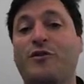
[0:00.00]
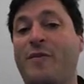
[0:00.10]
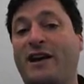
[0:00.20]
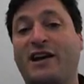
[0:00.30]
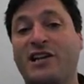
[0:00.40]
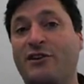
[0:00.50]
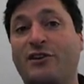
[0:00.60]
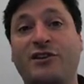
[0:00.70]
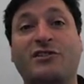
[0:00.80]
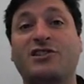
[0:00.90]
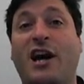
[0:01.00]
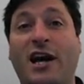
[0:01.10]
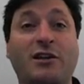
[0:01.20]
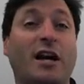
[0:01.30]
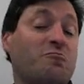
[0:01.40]
The bad guy's out here on the
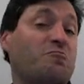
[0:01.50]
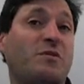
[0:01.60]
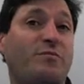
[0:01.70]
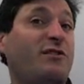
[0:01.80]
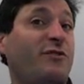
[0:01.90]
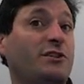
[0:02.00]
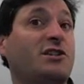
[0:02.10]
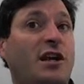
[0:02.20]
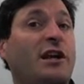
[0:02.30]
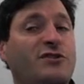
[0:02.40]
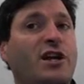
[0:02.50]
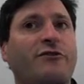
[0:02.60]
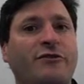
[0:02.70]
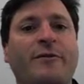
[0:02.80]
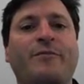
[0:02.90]
outside. Like, by default, it's kind of
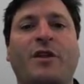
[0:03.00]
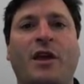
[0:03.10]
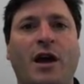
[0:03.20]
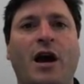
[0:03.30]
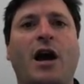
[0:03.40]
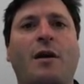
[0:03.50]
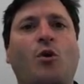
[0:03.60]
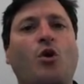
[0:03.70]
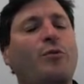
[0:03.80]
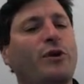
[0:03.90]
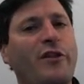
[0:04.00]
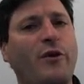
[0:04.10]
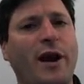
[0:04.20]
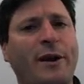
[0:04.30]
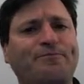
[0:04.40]
safe. Or put another
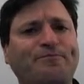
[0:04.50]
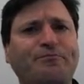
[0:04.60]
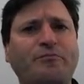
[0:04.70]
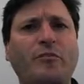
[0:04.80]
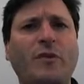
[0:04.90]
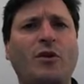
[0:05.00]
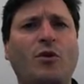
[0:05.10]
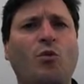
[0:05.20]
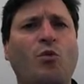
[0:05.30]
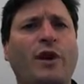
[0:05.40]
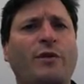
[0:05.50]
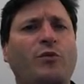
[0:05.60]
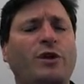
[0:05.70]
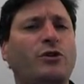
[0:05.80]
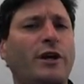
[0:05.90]
way, when
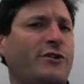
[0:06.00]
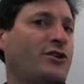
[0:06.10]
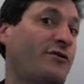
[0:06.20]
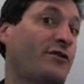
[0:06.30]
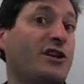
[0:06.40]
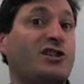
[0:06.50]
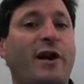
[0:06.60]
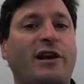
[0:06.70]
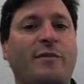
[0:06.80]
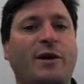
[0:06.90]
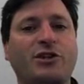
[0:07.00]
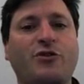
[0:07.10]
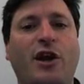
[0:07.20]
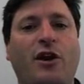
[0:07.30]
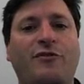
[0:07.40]
we look at the different things the bad guy might do,
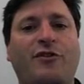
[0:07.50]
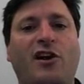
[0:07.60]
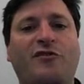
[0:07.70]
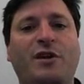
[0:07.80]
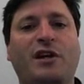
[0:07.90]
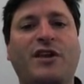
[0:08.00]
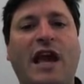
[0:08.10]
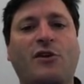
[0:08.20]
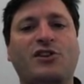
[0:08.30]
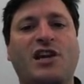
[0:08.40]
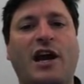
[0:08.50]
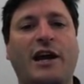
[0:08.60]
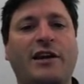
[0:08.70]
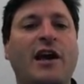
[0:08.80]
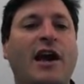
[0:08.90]
they all involve being on the
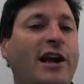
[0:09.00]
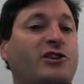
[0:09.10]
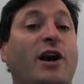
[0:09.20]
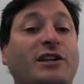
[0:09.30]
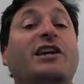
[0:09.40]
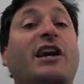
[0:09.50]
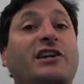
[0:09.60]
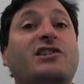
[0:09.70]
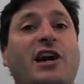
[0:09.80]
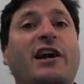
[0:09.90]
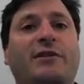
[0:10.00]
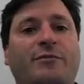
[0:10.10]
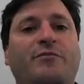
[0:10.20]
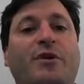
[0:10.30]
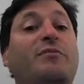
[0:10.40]
outside and trying to get inside.
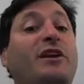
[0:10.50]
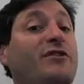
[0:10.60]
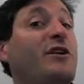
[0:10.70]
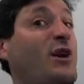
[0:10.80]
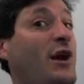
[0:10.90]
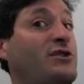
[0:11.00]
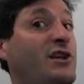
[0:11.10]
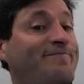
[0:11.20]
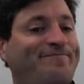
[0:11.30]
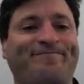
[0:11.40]
But by default, they're outside.